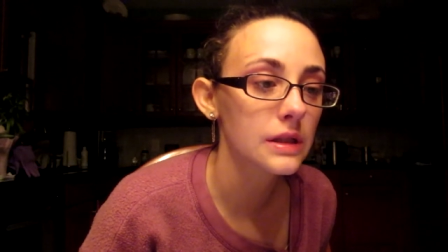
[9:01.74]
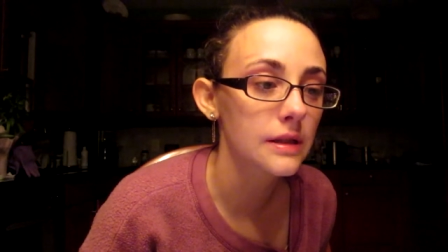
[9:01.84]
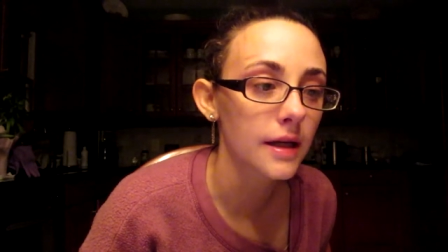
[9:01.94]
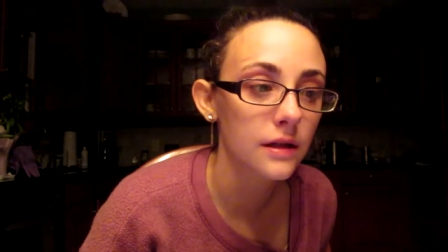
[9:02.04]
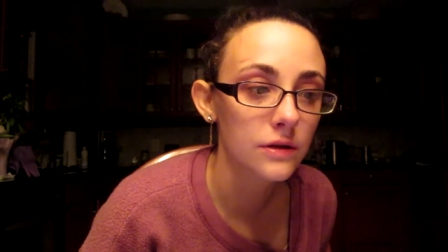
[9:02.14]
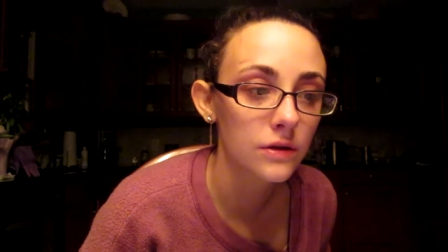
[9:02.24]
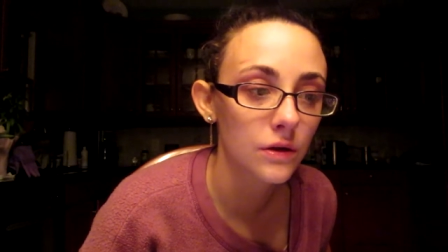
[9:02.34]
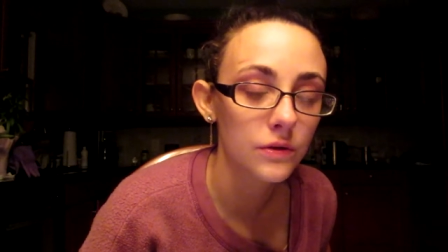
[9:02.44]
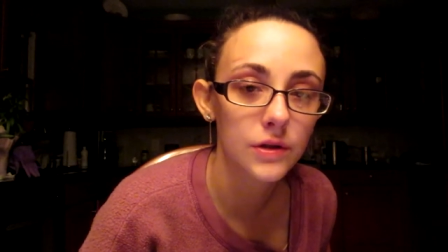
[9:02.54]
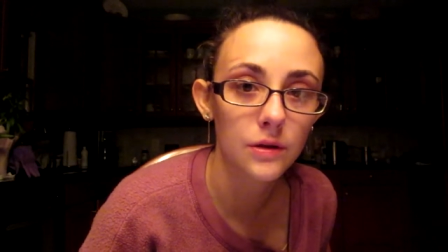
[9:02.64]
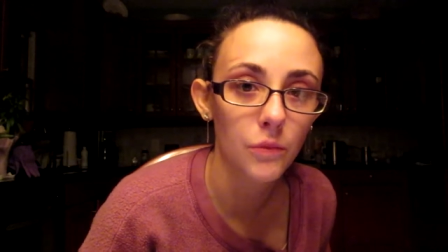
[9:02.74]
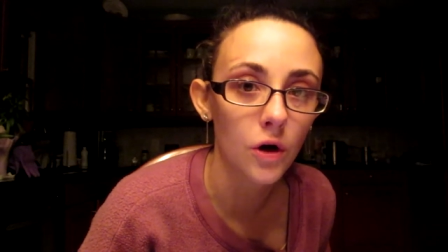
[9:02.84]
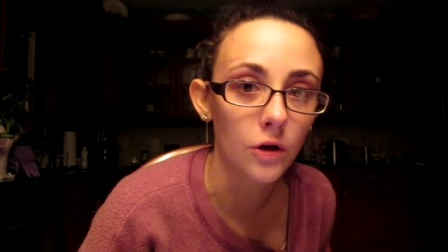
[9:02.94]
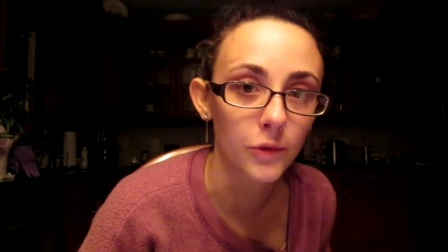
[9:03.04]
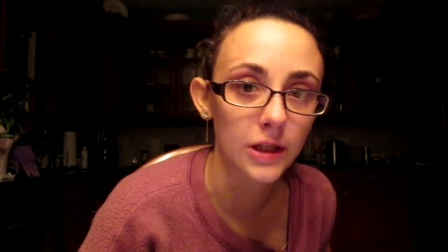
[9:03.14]
decided to go to the
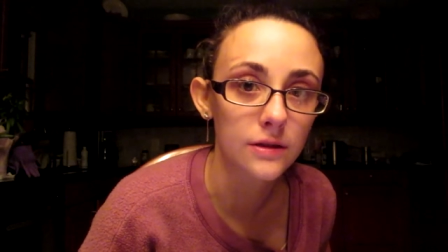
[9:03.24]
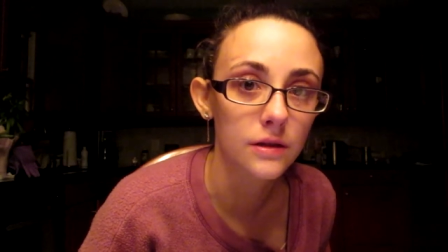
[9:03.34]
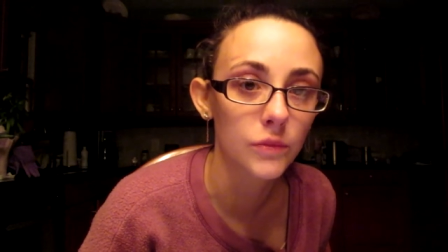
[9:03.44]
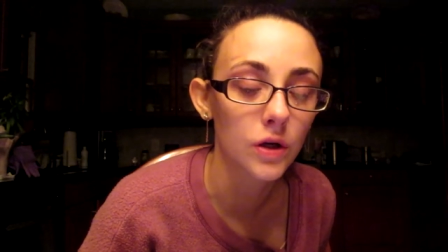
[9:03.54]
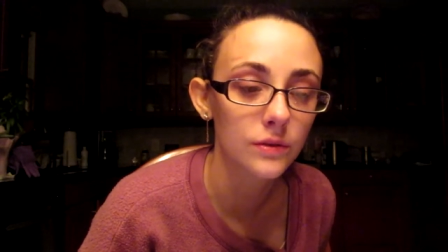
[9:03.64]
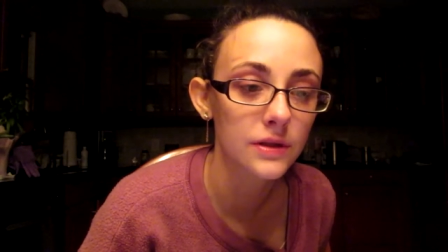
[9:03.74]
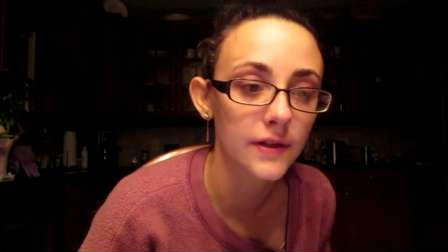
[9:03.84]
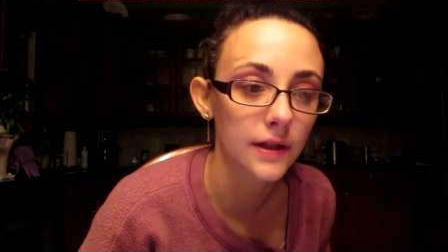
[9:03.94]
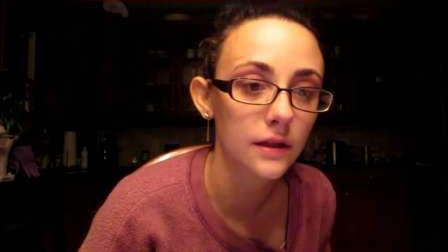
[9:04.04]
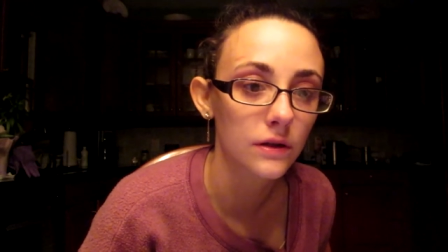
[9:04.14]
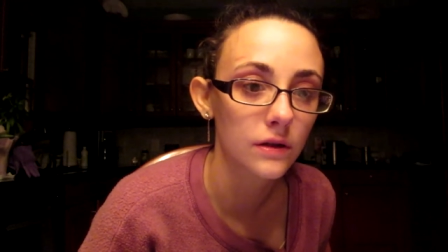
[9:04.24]
mall because the mall was very